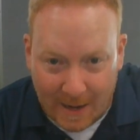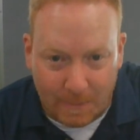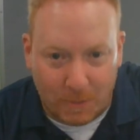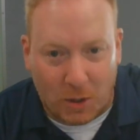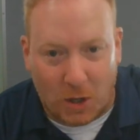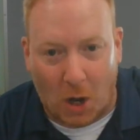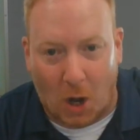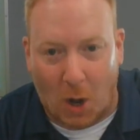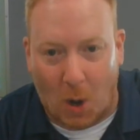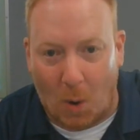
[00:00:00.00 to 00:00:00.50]
him
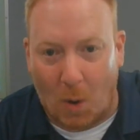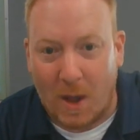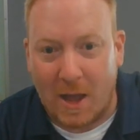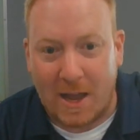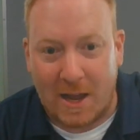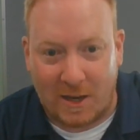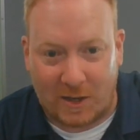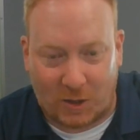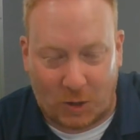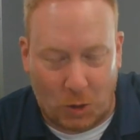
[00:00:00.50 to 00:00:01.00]
go.
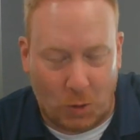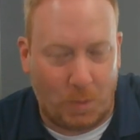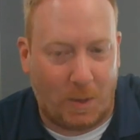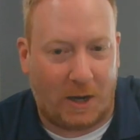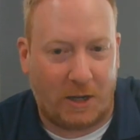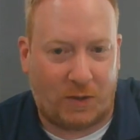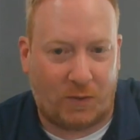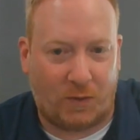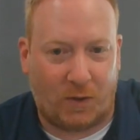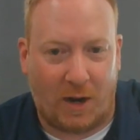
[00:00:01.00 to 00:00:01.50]
He's too
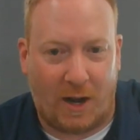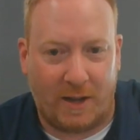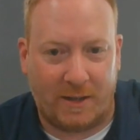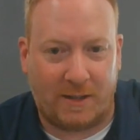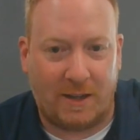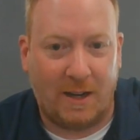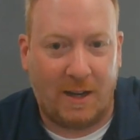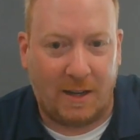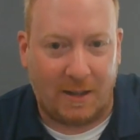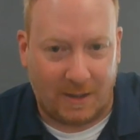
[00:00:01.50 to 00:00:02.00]
much for
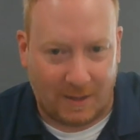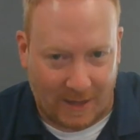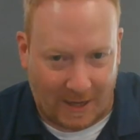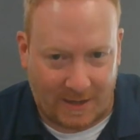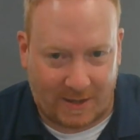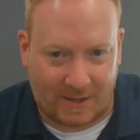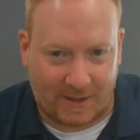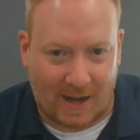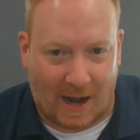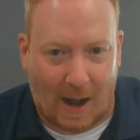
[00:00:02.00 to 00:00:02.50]
us.
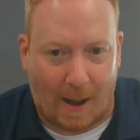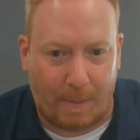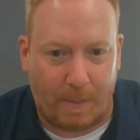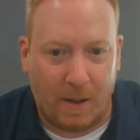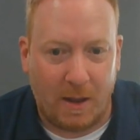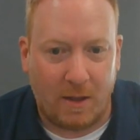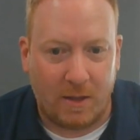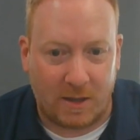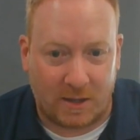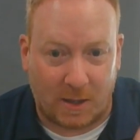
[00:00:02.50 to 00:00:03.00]
Let's stop.
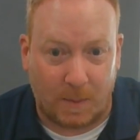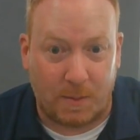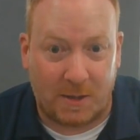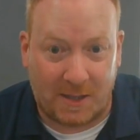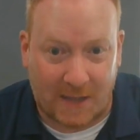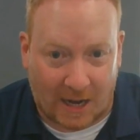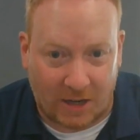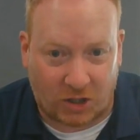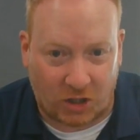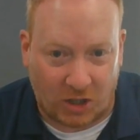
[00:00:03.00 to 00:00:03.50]
This
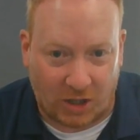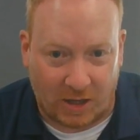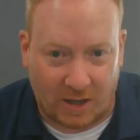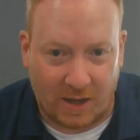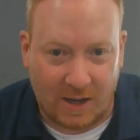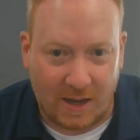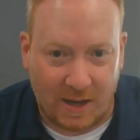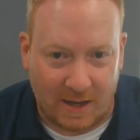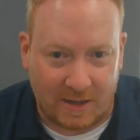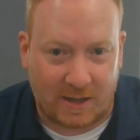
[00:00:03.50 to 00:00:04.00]
obsession
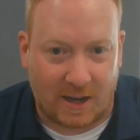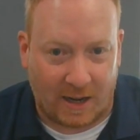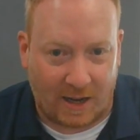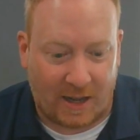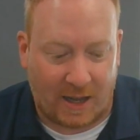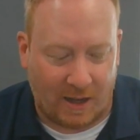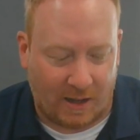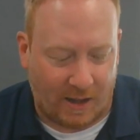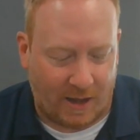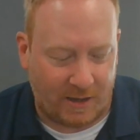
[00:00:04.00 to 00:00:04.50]
is going to
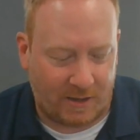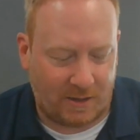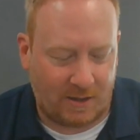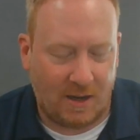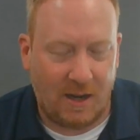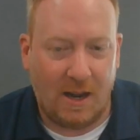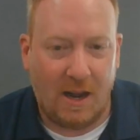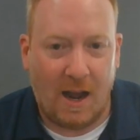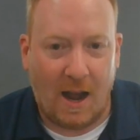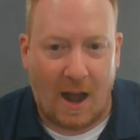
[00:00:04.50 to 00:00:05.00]
kill us.
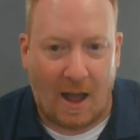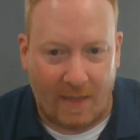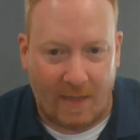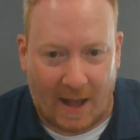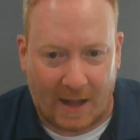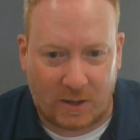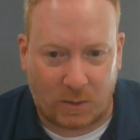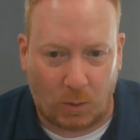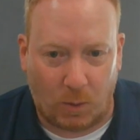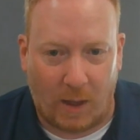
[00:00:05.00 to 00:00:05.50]
And
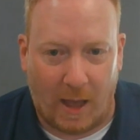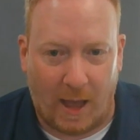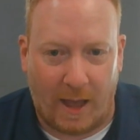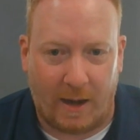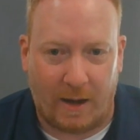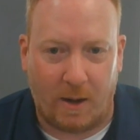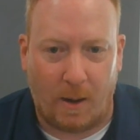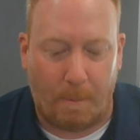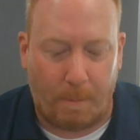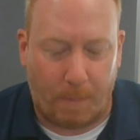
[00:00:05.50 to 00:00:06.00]
that's where we'll
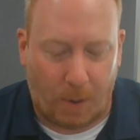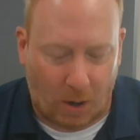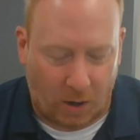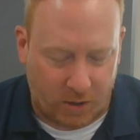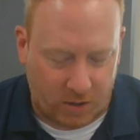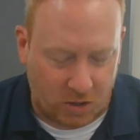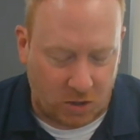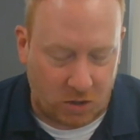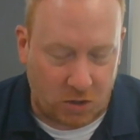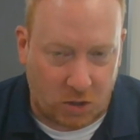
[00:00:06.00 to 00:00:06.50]
end
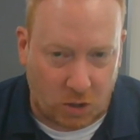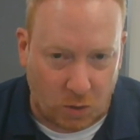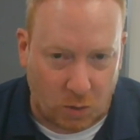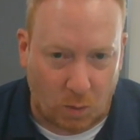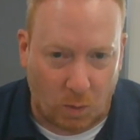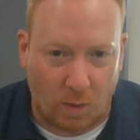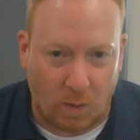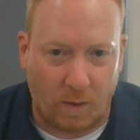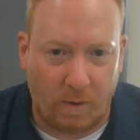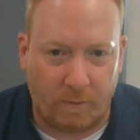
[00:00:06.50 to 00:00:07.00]
part
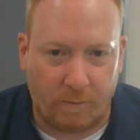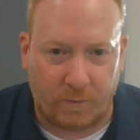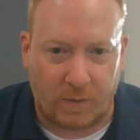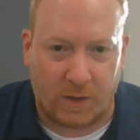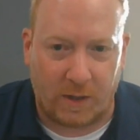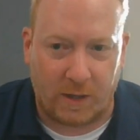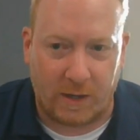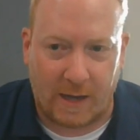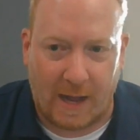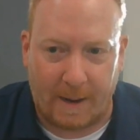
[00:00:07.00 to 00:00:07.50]
2 for
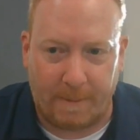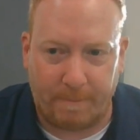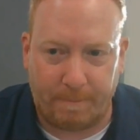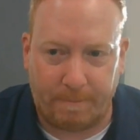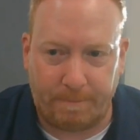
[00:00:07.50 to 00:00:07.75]
the day.